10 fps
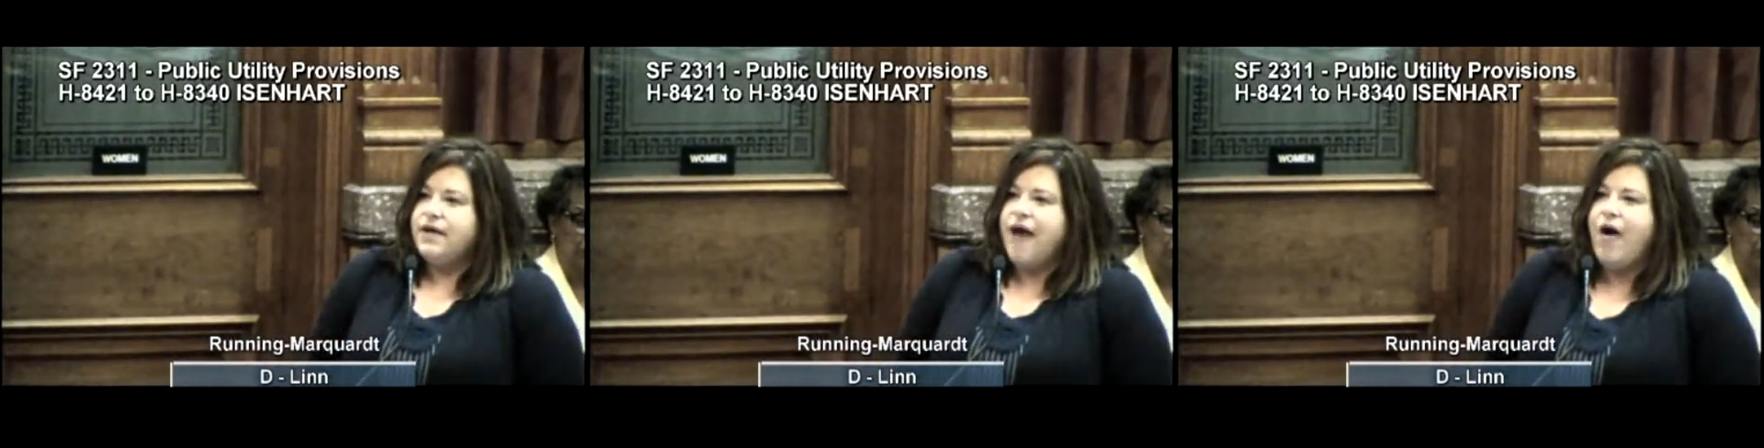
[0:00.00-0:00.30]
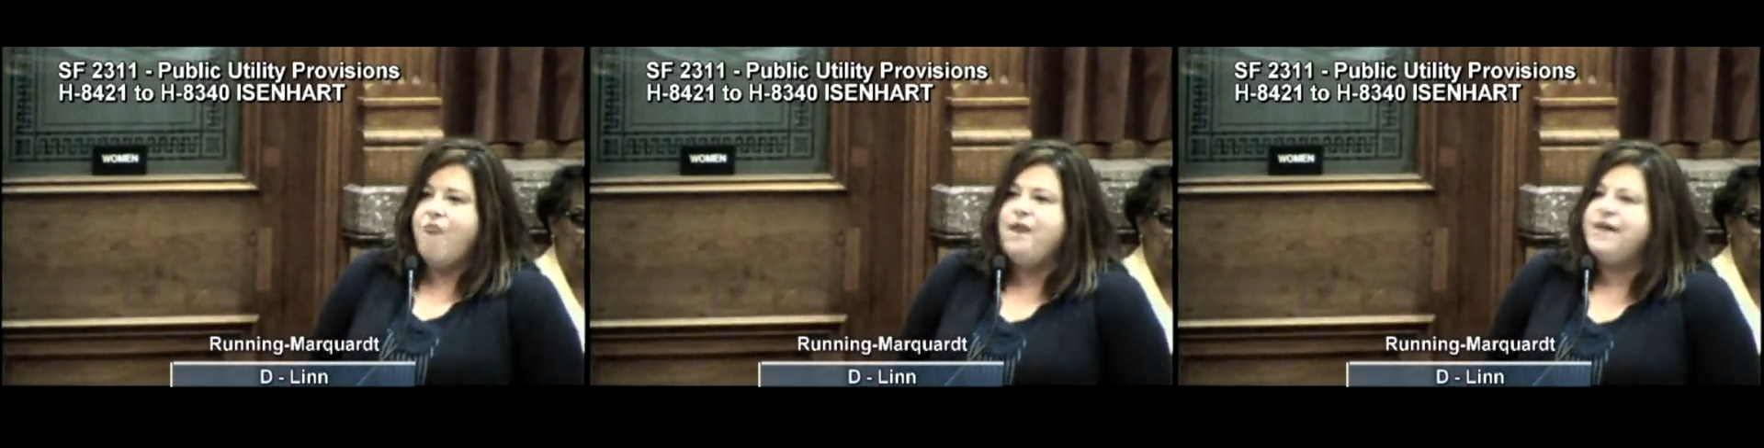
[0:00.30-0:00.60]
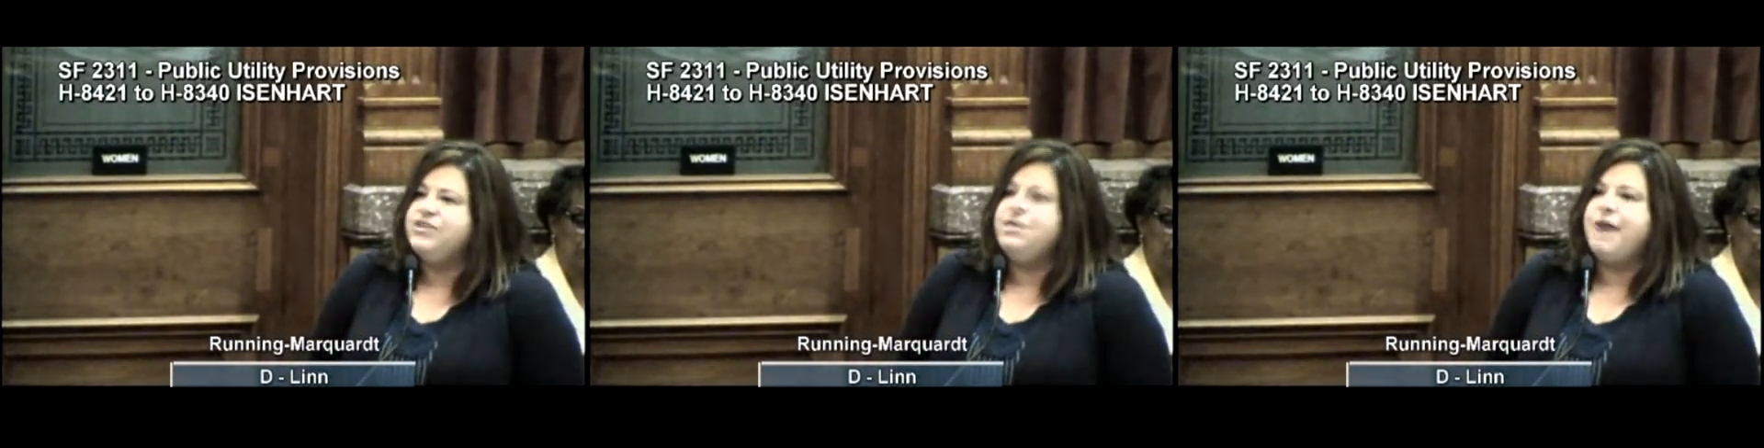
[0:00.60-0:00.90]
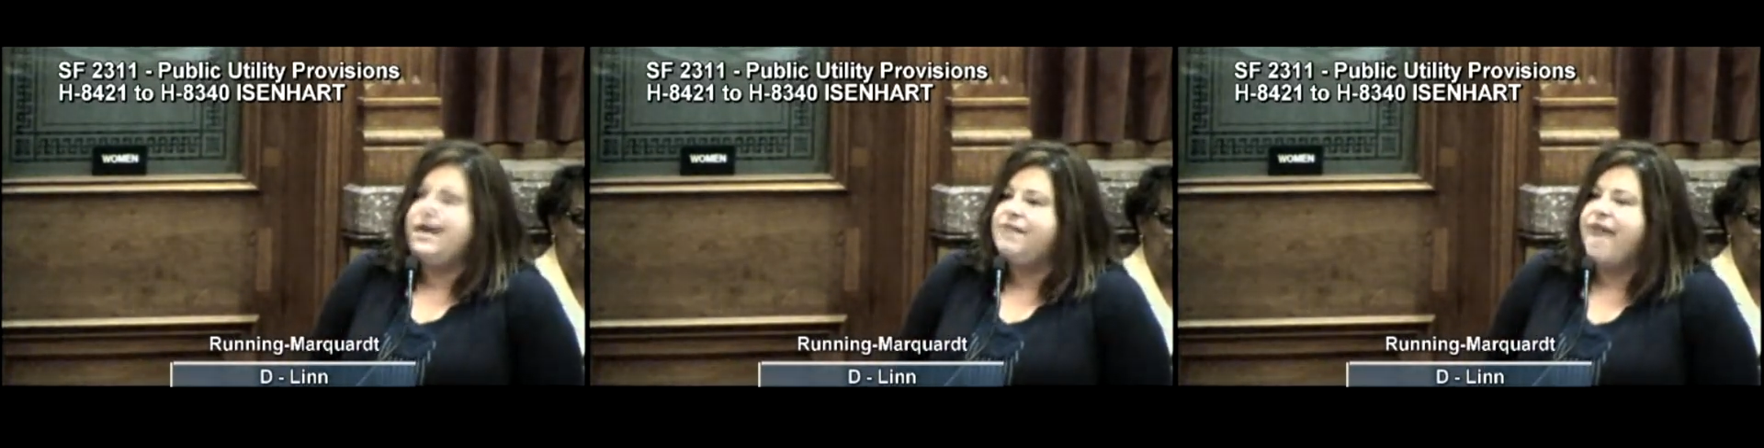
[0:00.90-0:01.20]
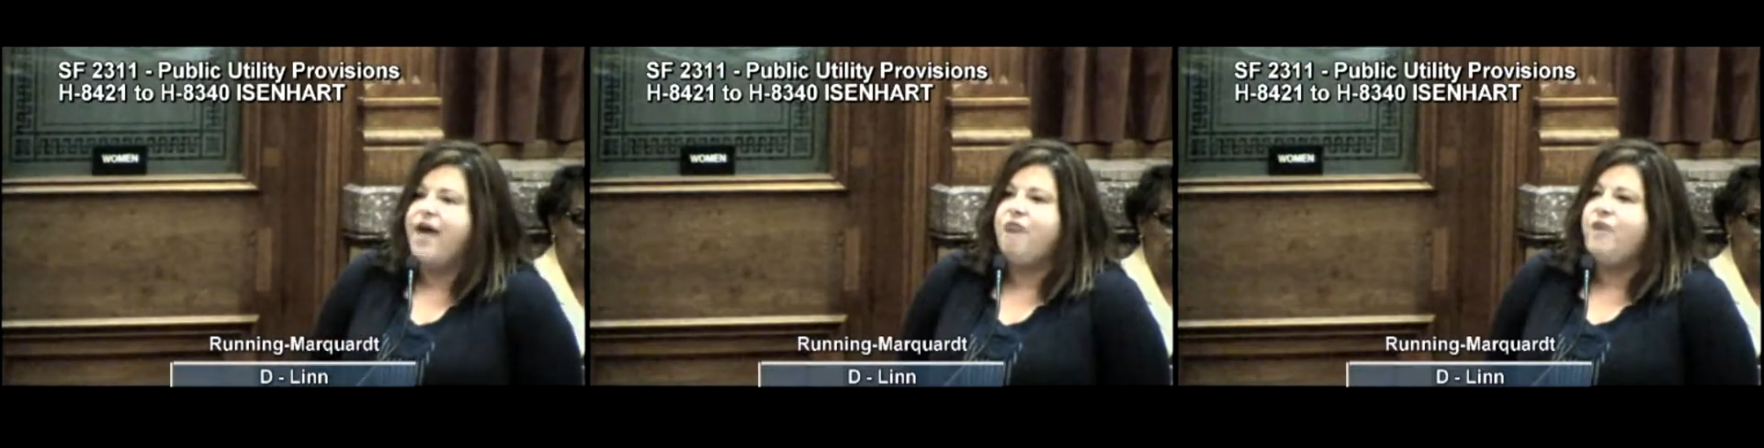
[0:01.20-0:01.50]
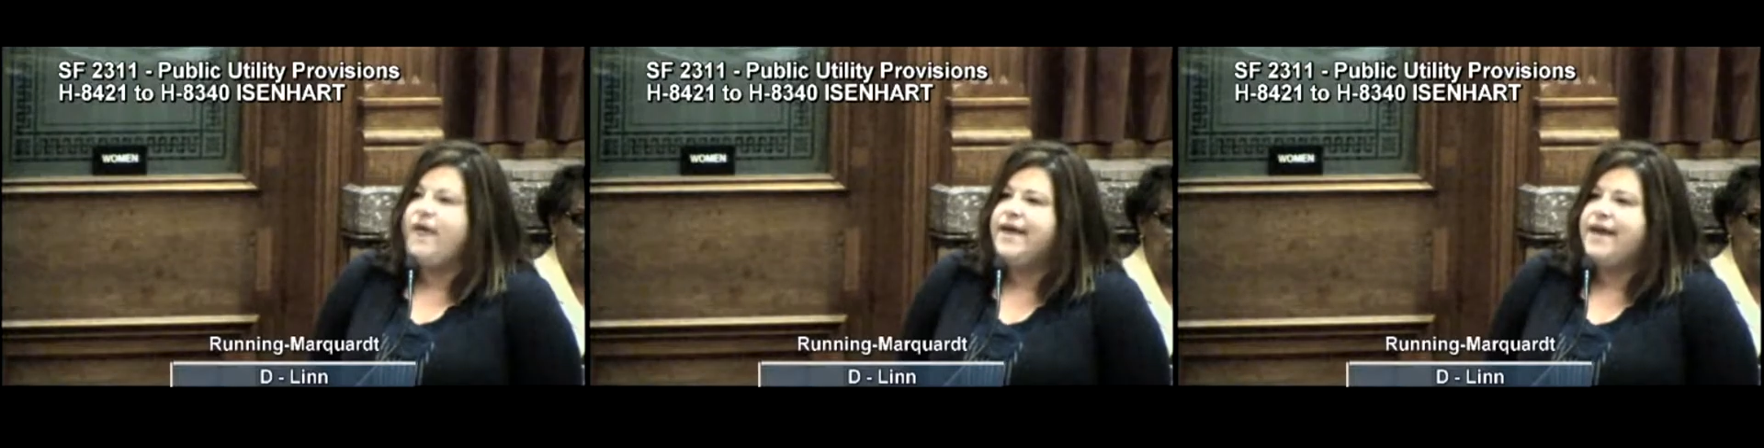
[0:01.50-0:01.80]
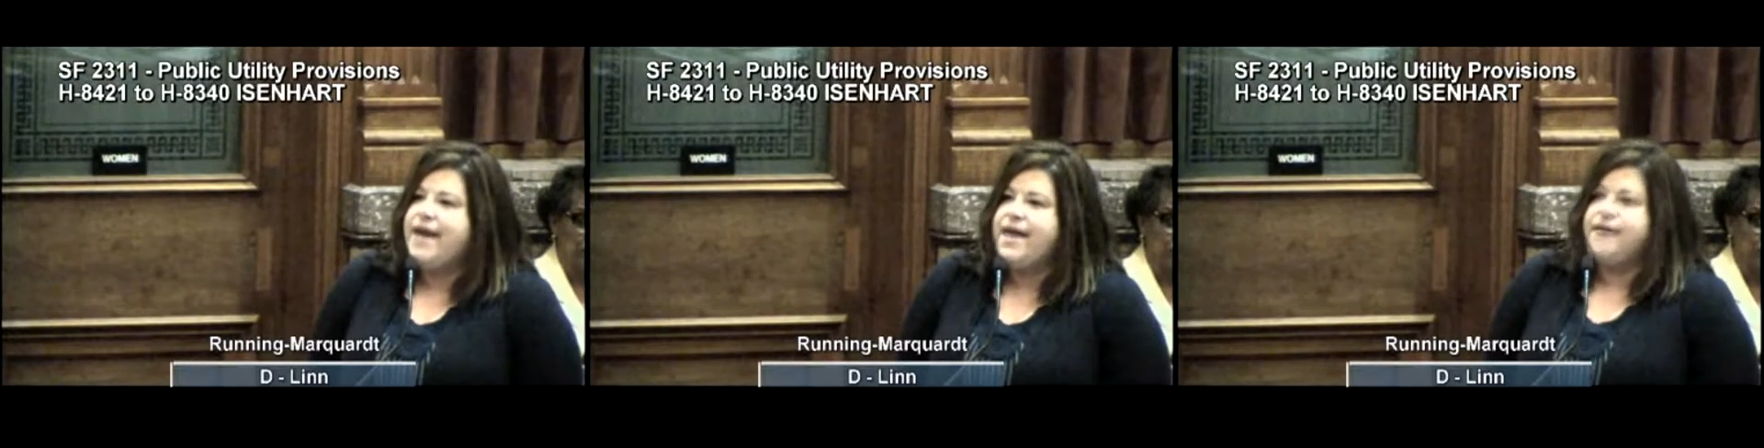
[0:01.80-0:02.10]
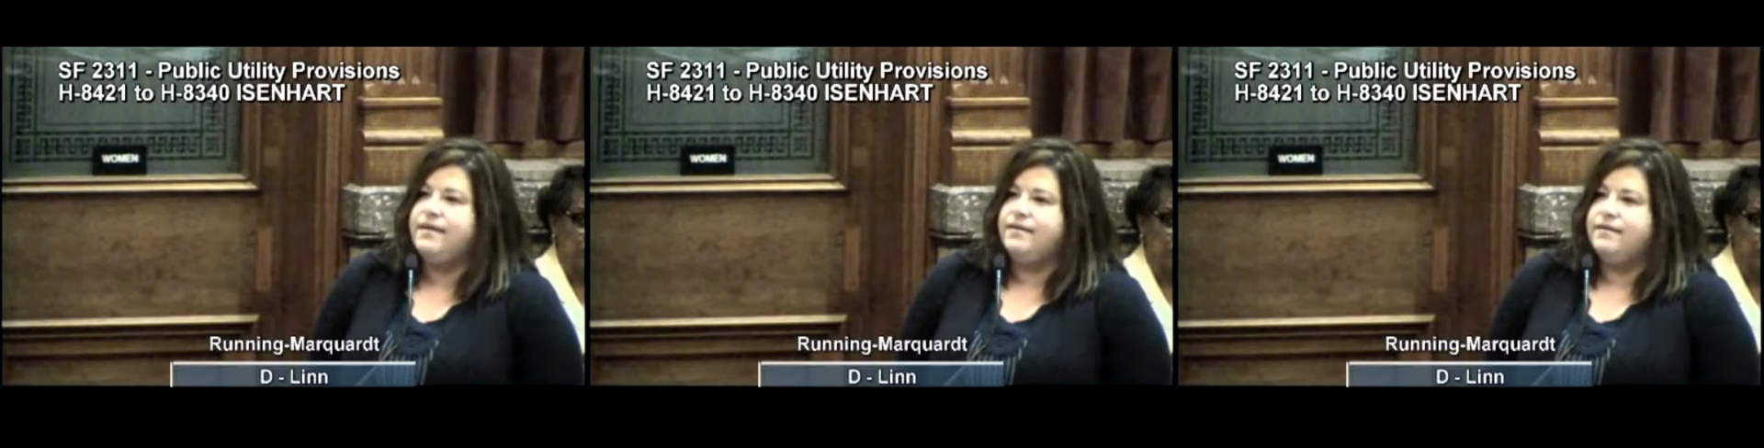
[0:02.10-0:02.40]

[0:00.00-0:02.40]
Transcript: how much money they are raking in.